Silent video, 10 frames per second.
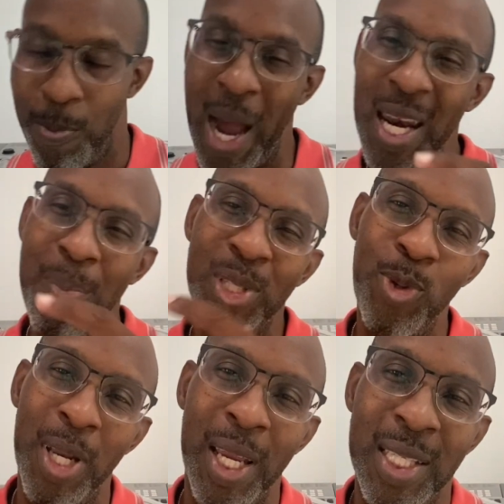My name is
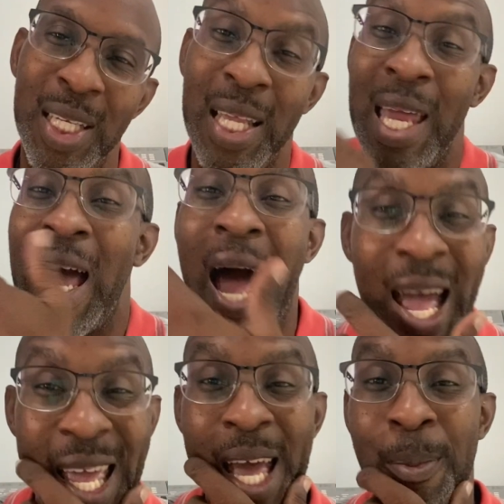Ulrich Hesende, and
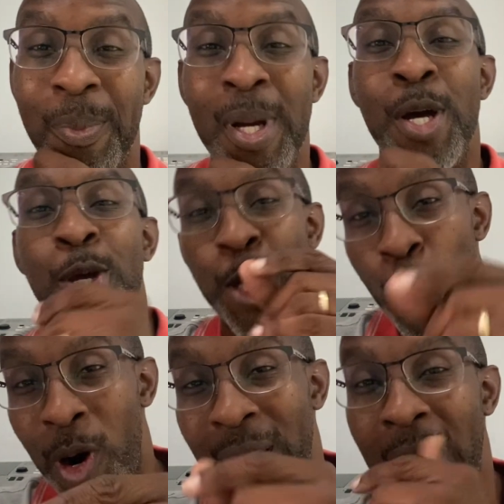I am
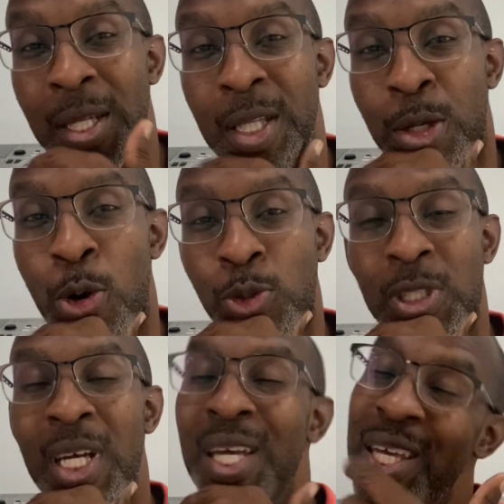your identity
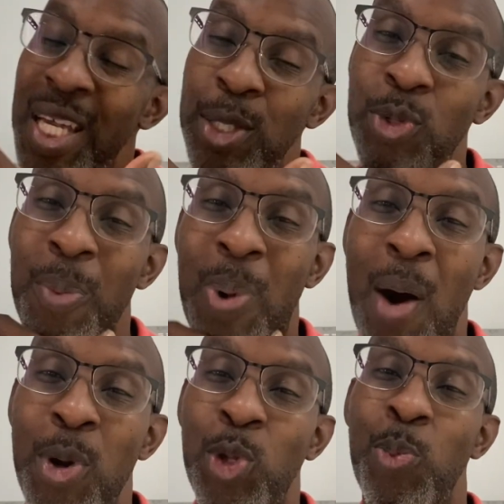coach, here to
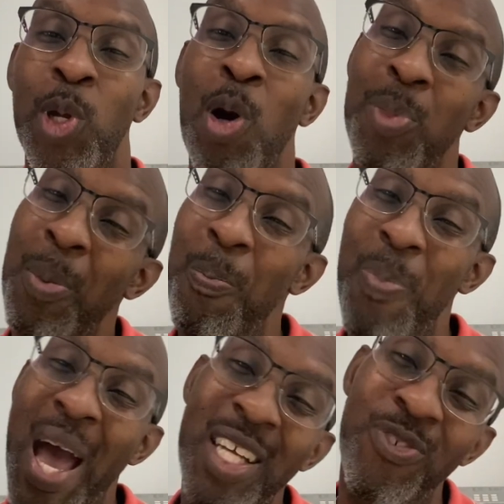empower you to become the
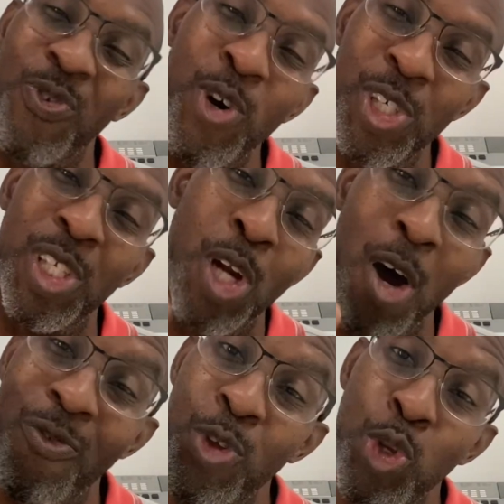best version
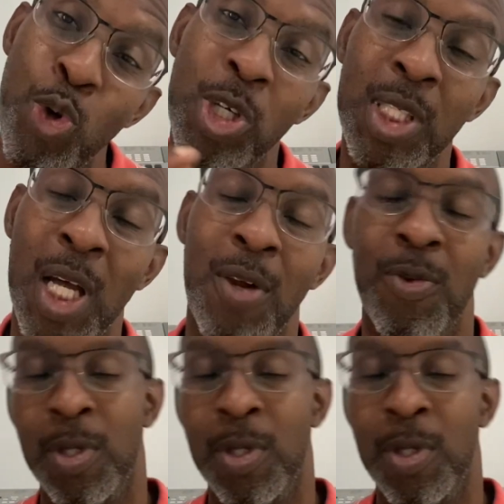of yourself.